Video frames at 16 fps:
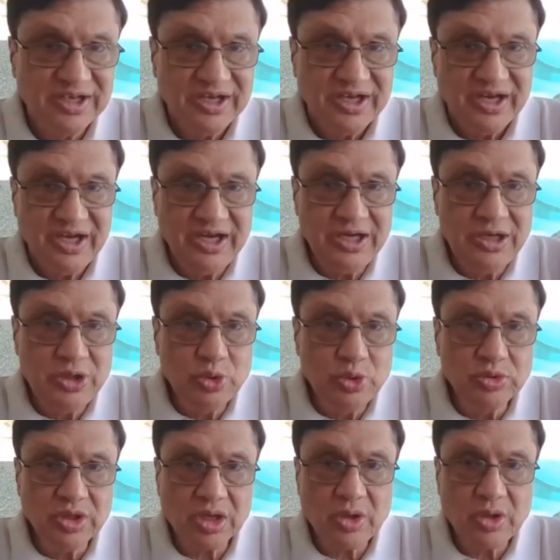
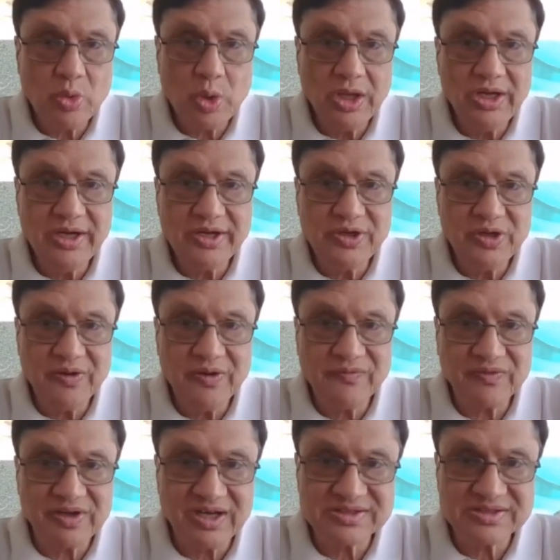into the quality
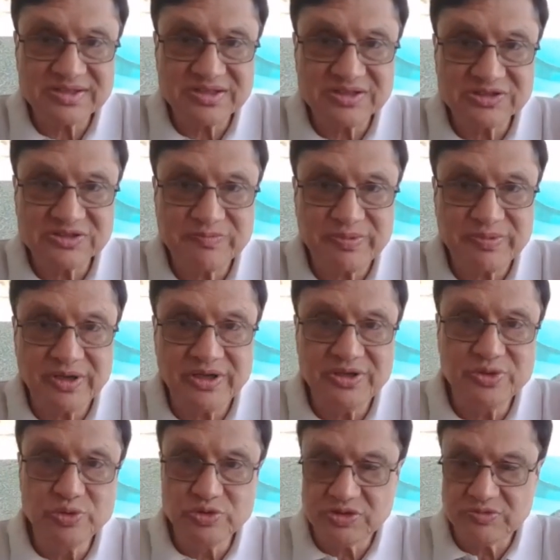of clusters
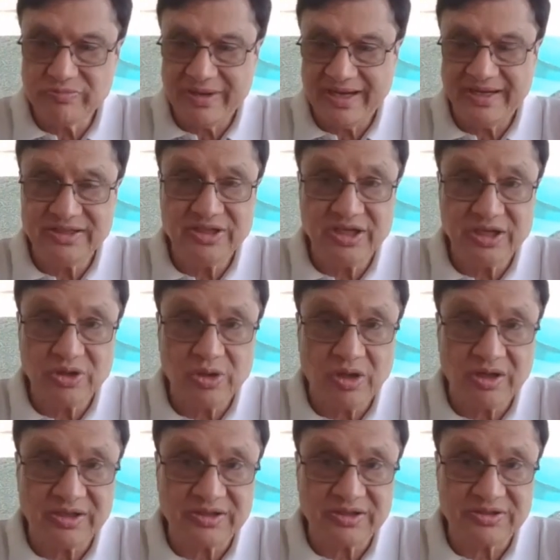produced by the
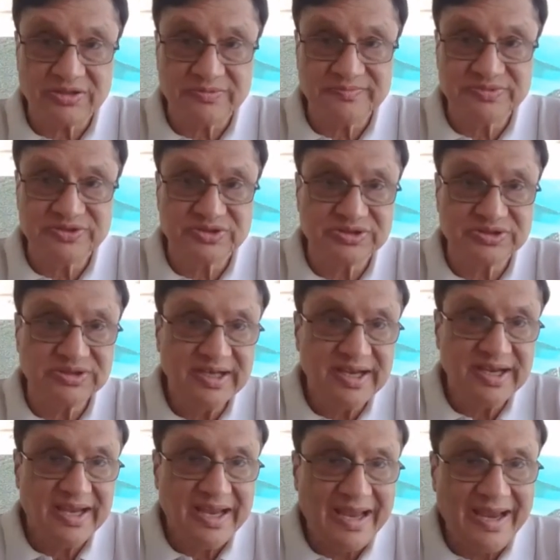algorithms
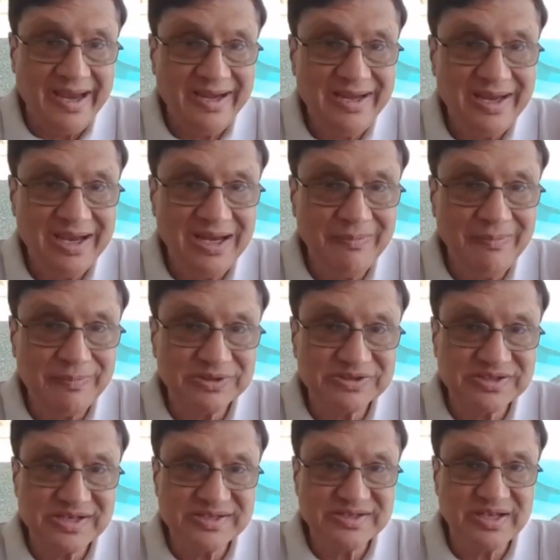and help
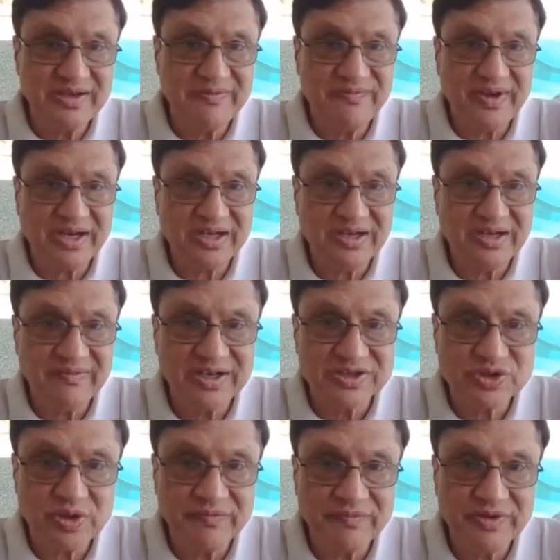assess the
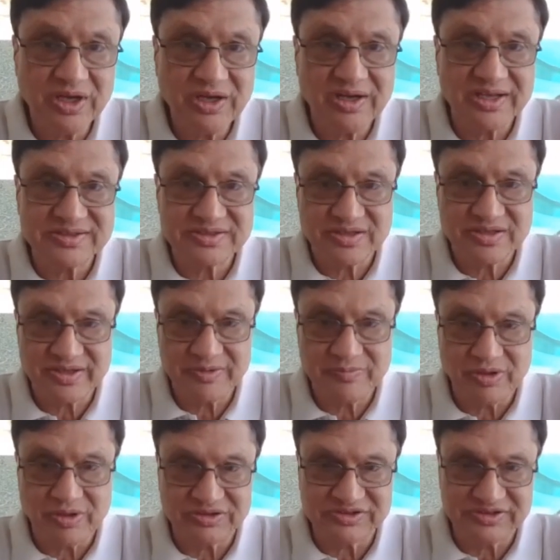effectiveness of the clustering
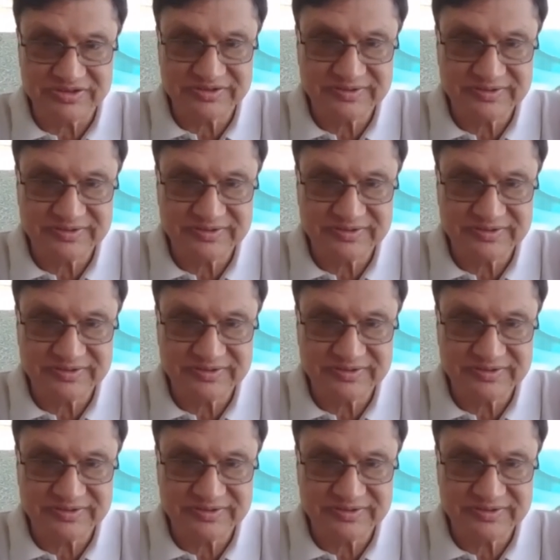process.